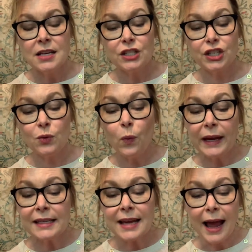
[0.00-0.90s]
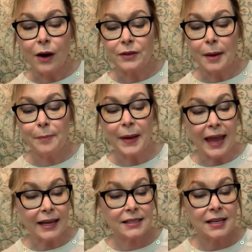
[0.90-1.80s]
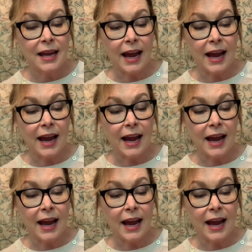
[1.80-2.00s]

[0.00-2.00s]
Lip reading: She winged out, banked,